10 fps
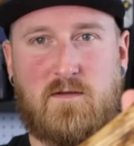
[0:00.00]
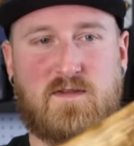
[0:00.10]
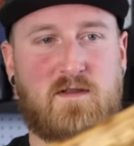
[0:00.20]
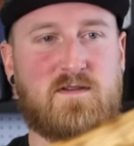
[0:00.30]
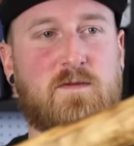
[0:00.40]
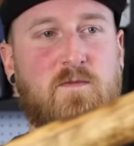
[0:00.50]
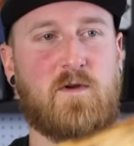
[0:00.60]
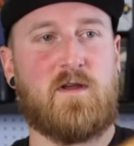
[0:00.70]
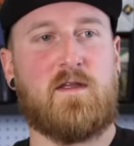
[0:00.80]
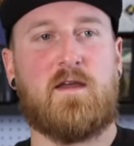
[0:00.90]
So there's some
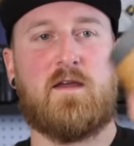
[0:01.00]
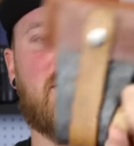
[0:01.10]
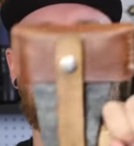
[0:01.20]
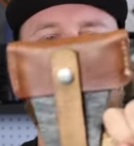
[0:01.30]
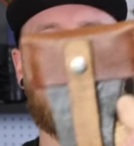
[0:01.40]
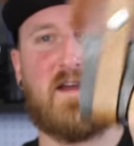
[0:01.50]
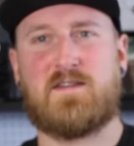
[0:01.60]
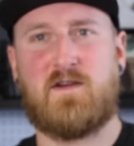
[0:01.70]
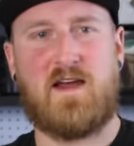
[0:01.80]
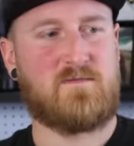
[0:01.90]
really
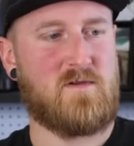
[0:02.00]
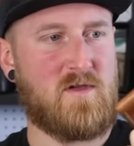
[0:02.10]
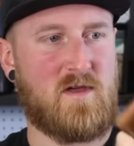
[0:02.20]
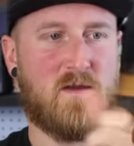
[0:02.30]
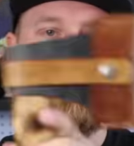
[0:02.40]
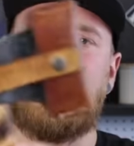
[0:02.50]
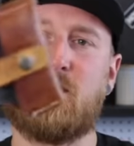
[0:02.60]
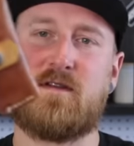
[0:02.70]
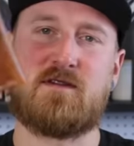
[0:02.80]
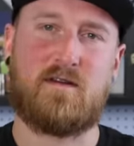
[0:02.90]
nice craftsmanship
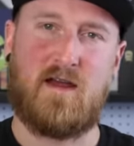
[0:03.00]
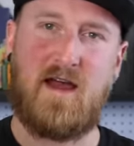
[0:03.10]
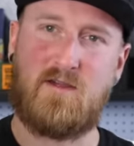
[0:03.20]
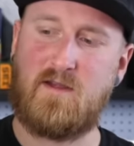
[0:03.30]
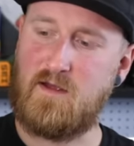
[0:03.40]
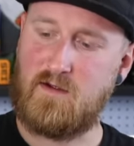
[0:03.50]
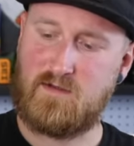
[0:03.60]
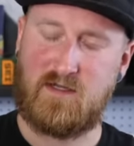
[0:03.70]
with this little hatchet here.